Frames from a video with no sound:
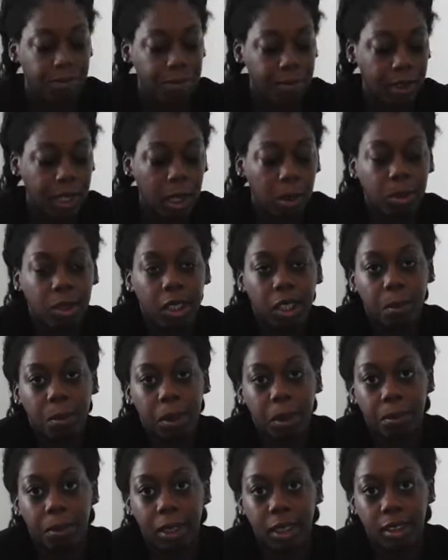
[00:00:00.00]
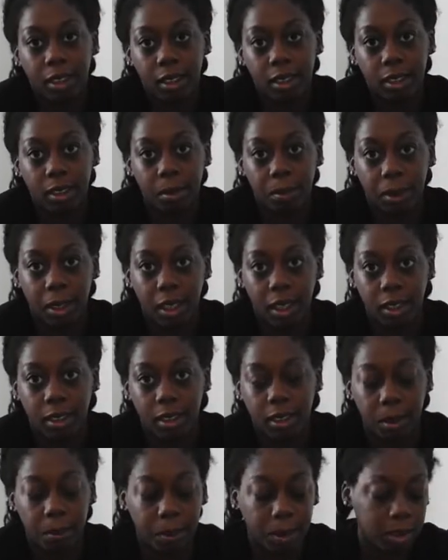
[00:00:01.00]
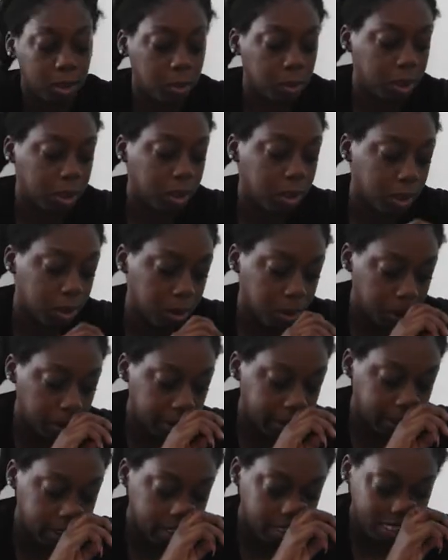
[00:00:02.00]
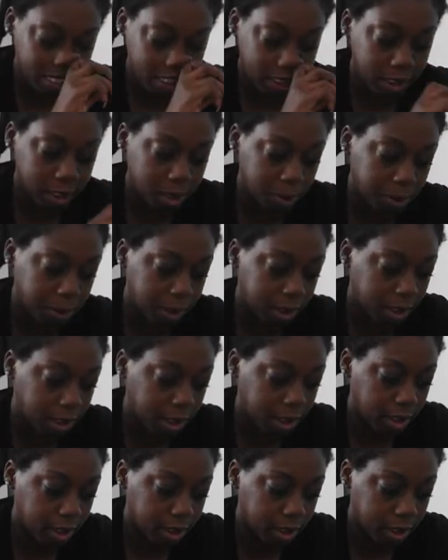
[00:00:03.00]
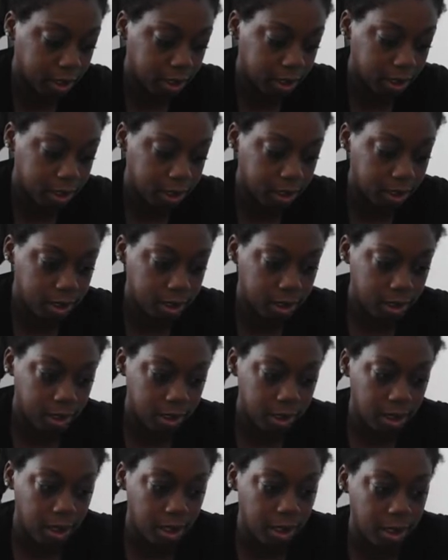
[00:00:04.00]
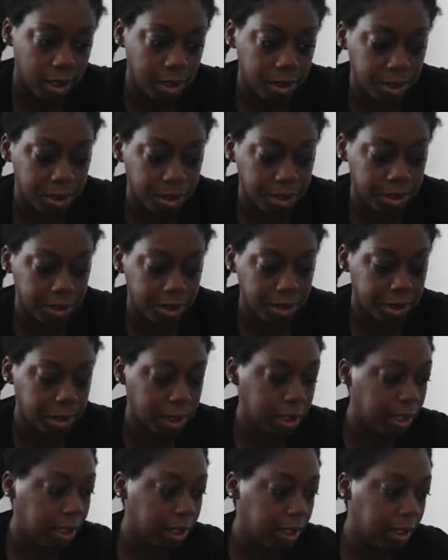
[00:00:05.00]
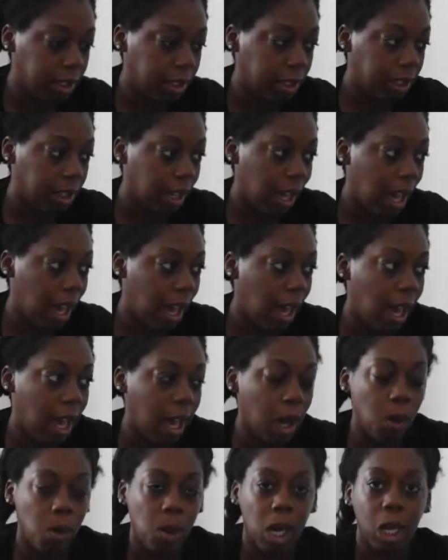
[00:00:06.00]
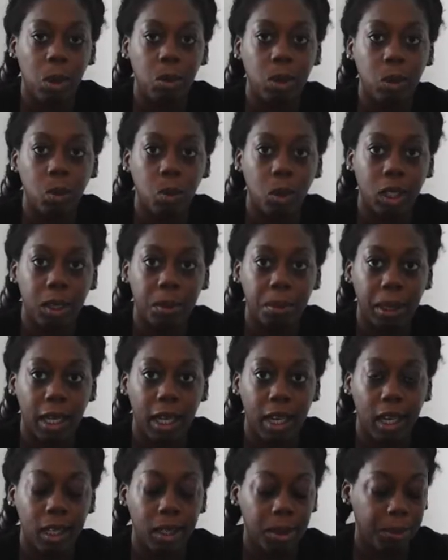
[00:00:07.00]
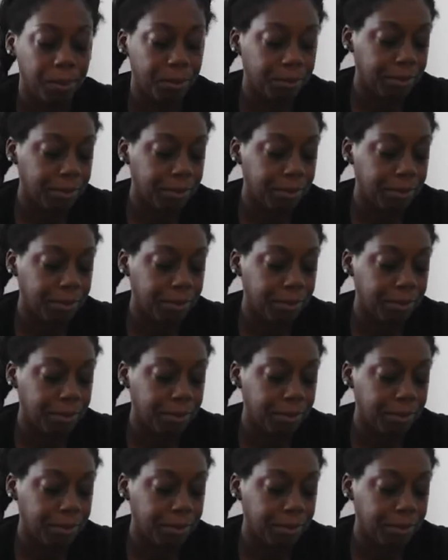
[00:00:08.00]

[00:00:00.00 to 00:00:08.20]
Now we're going to be mixing some things up as we go, just because of how I would want to pack.